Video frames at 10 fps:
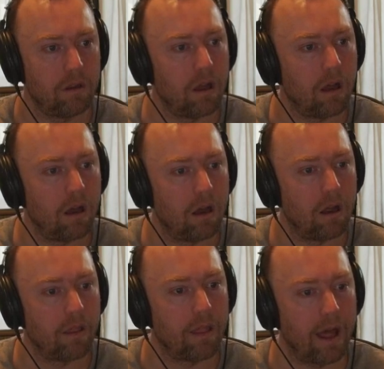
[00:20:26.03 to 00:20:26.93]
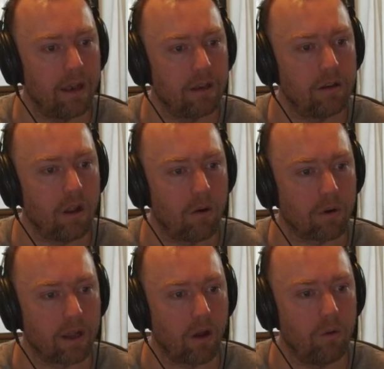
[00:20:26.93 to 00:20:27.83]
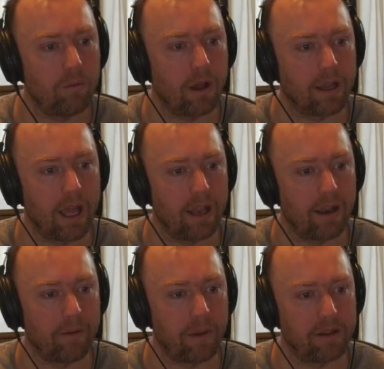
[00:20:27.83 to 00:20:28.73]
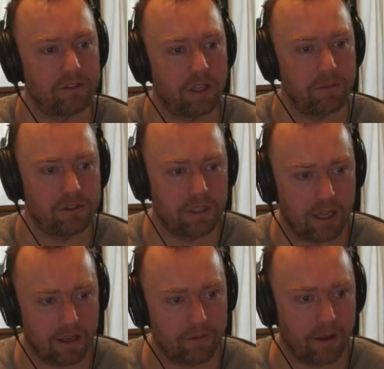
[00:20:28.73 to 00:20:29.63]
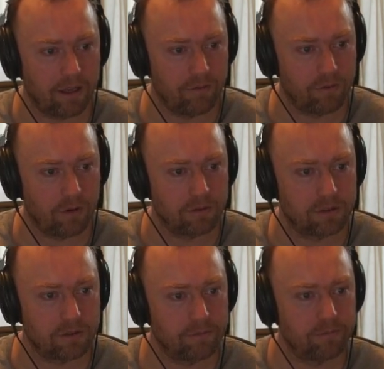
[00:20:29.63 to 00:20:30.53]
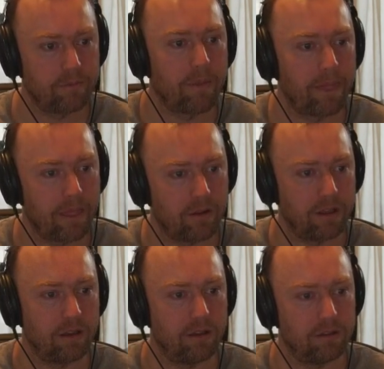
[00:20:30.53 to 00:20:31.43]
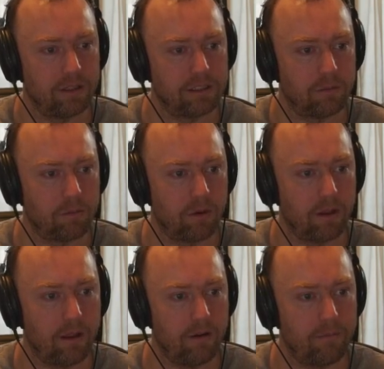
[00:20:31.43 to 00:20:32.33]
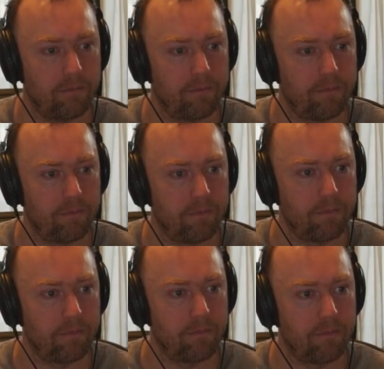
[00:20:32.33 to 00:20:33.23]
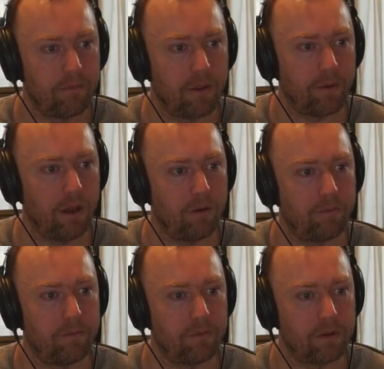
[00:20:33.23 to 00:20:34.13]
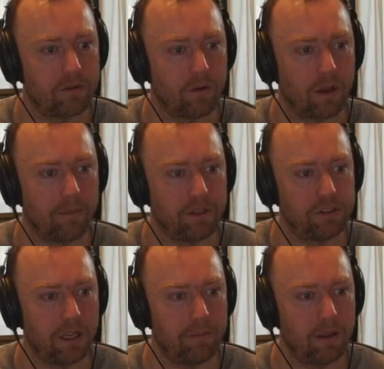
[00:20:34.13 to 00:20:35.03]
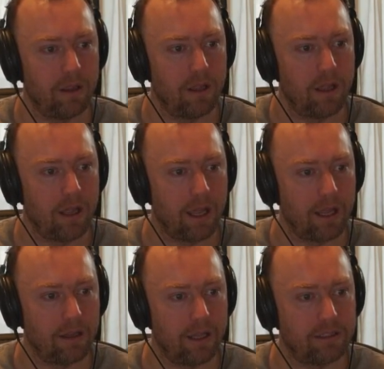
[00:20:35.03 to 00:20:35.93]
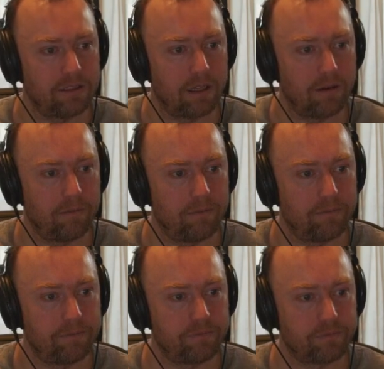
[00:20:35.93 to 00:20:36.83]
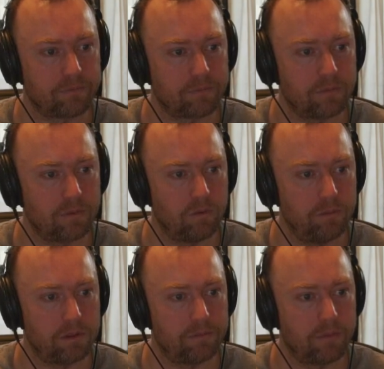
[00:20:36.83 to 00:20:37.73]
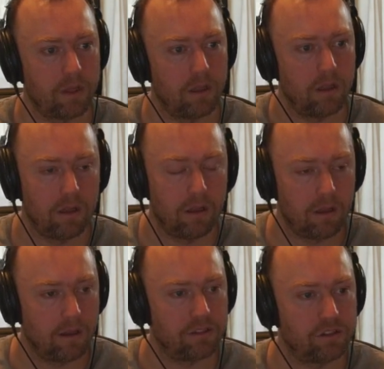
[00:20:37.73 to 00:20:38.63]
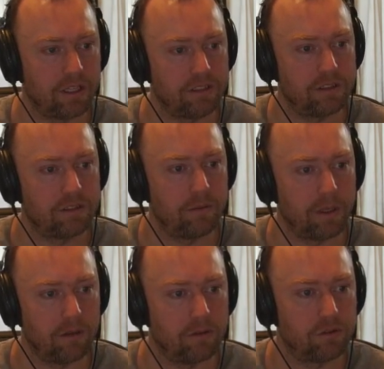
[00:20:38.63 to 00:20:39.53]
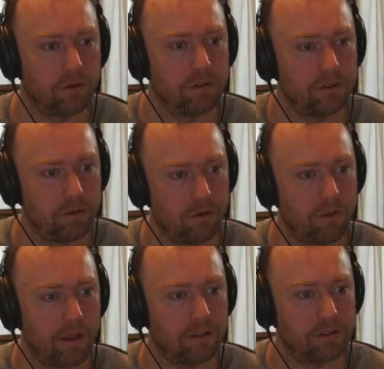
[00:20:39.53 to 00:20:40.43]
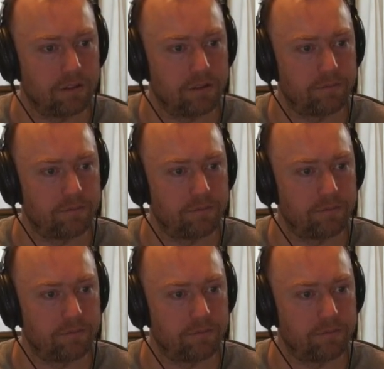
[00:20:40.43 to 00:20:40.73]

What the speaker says: That did not work. Oh, again, I made the same mistake. I need floats. I need a little decimal point there. There we go. So I got my shape. And let's, whoops. Let's change this to be a little short. Let's do 2,000.